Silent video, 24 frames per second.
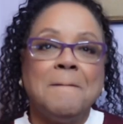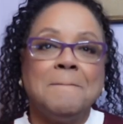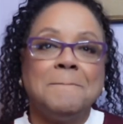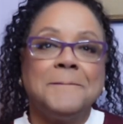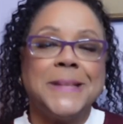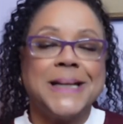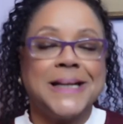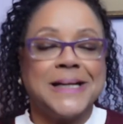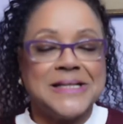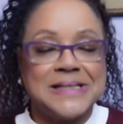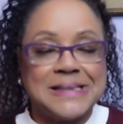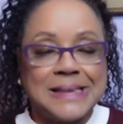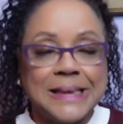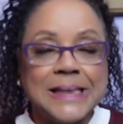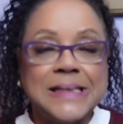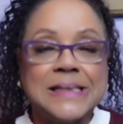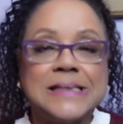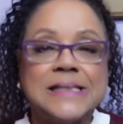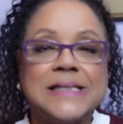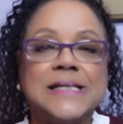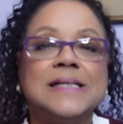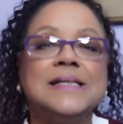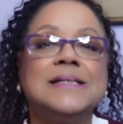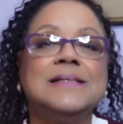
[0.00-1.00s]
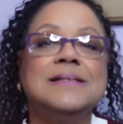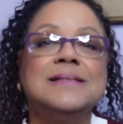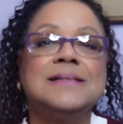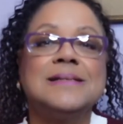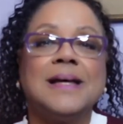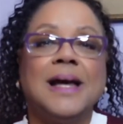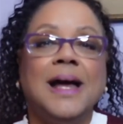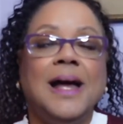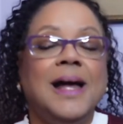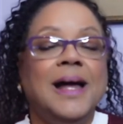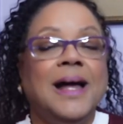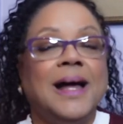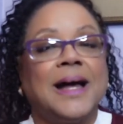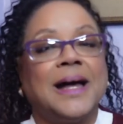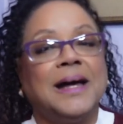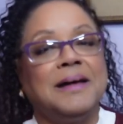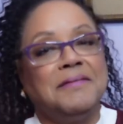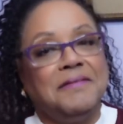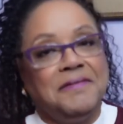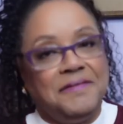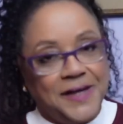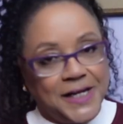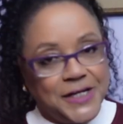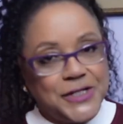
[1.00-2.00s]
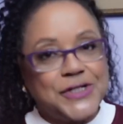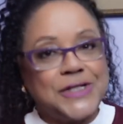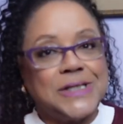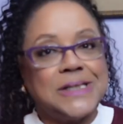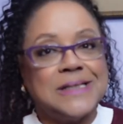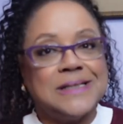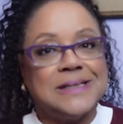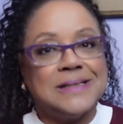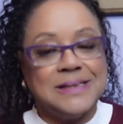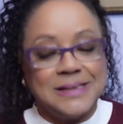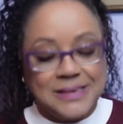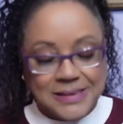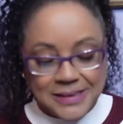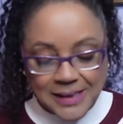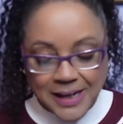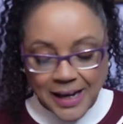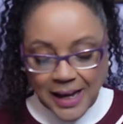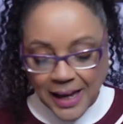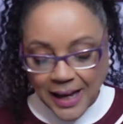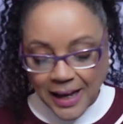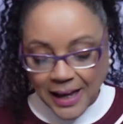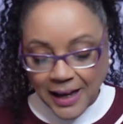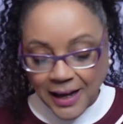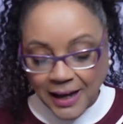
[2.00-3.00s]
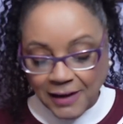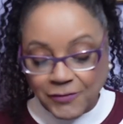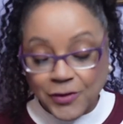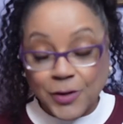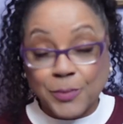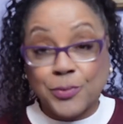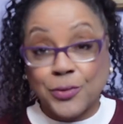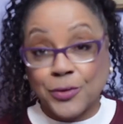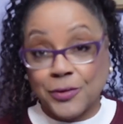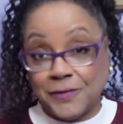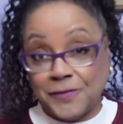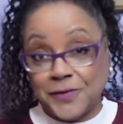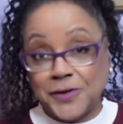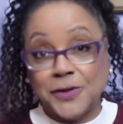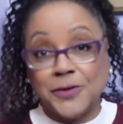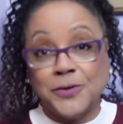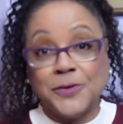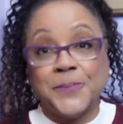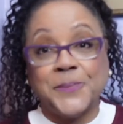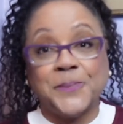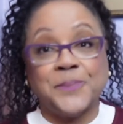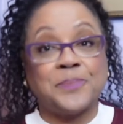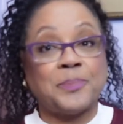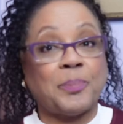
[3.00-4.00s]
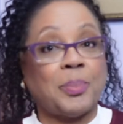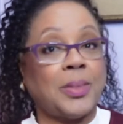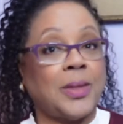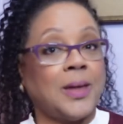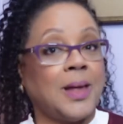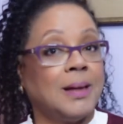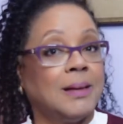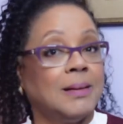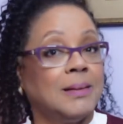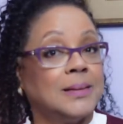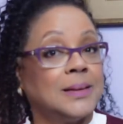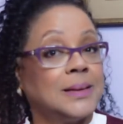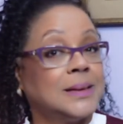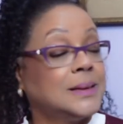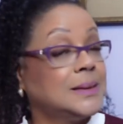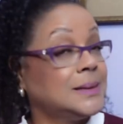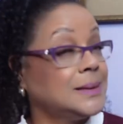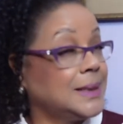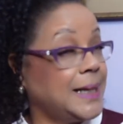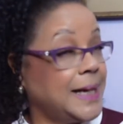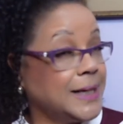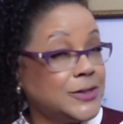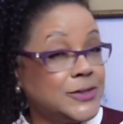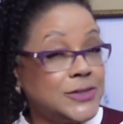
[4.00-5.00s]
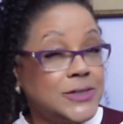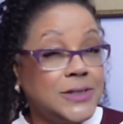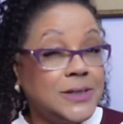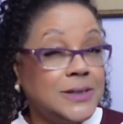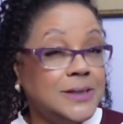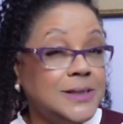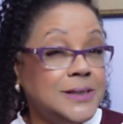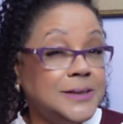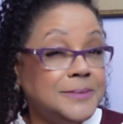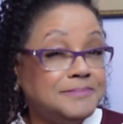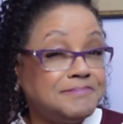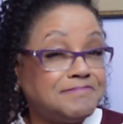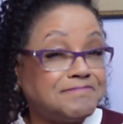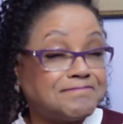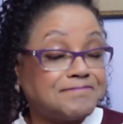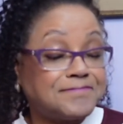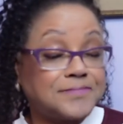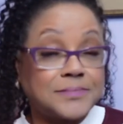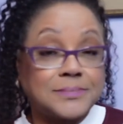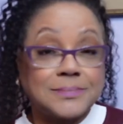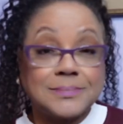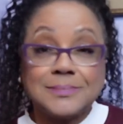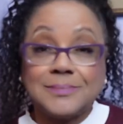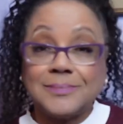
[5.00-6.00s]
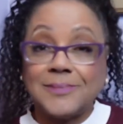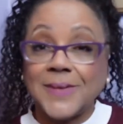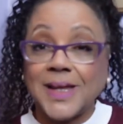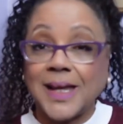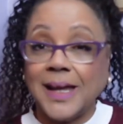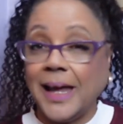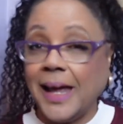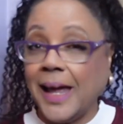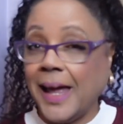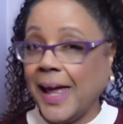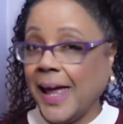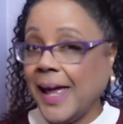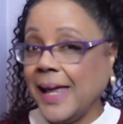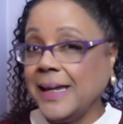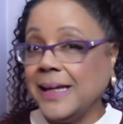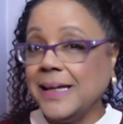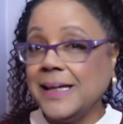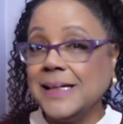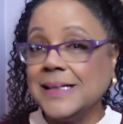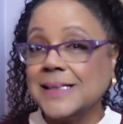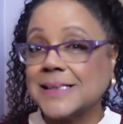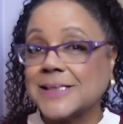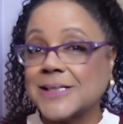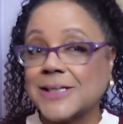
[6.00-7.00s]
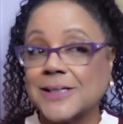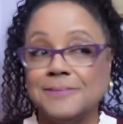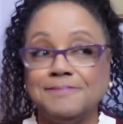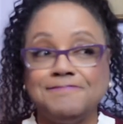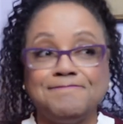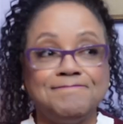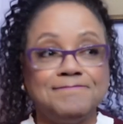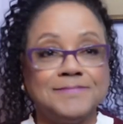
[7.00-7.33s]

because this is Confessions of a Perfume Collector, Addict.